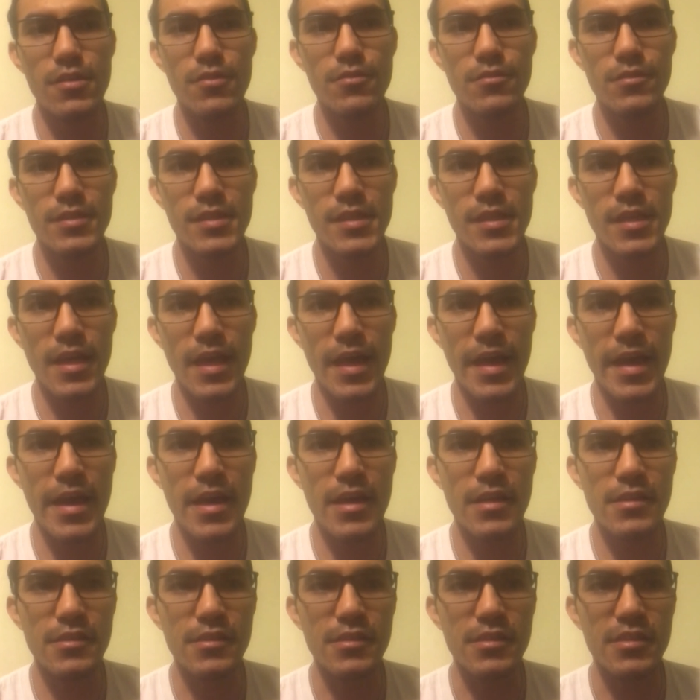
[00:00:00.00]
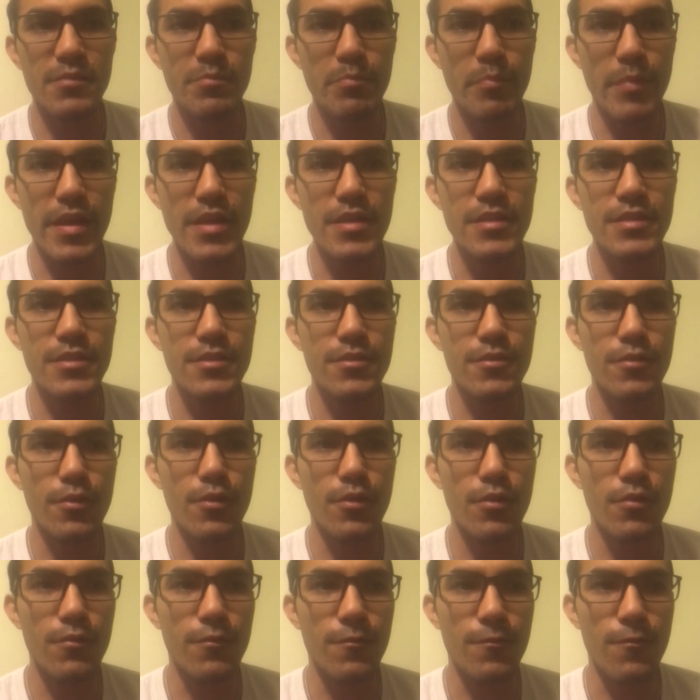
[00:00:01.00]
it as a
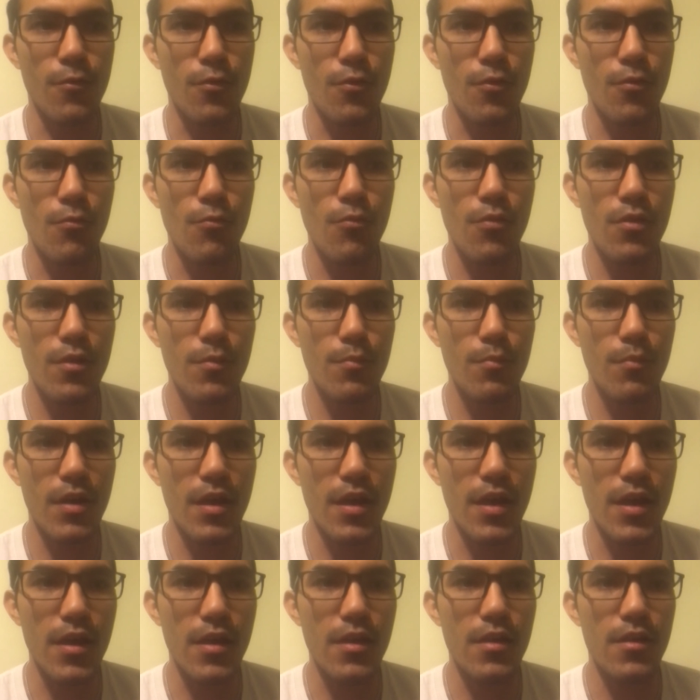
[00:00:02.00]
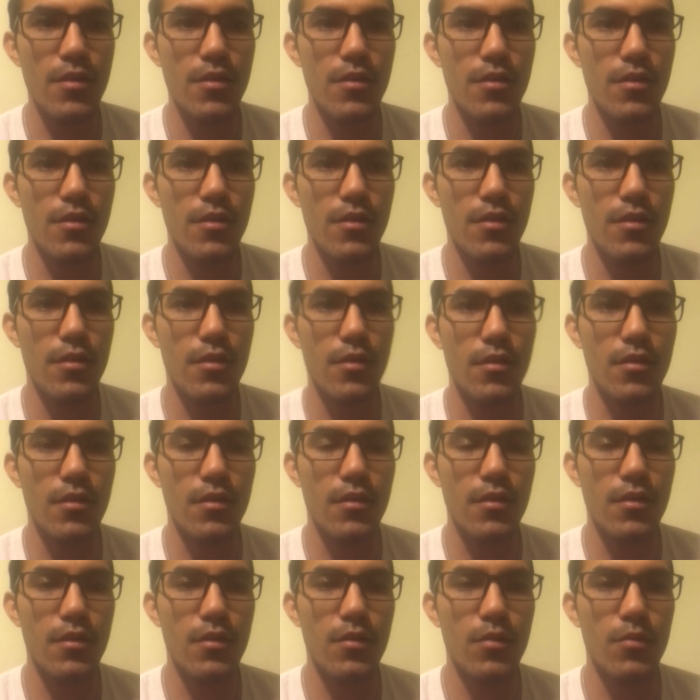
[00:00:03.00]
spacer for one of my
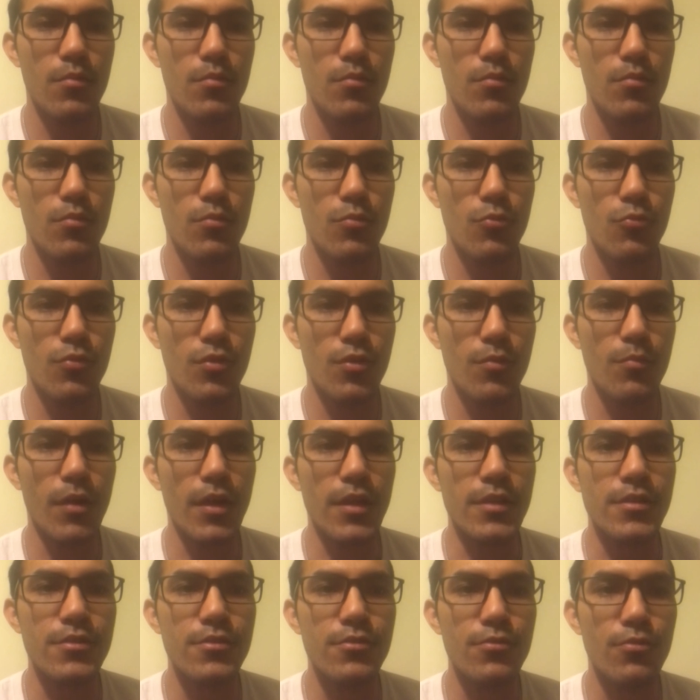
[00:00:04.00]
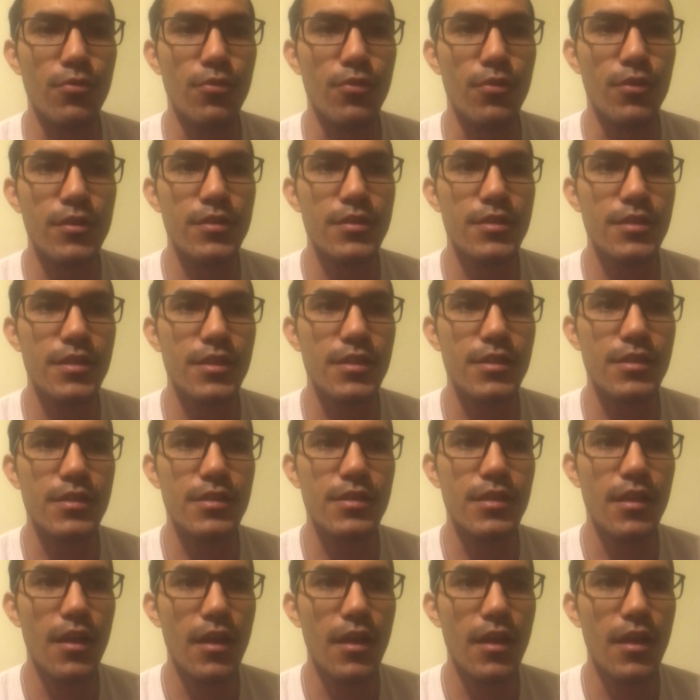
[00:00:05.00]
Zords, because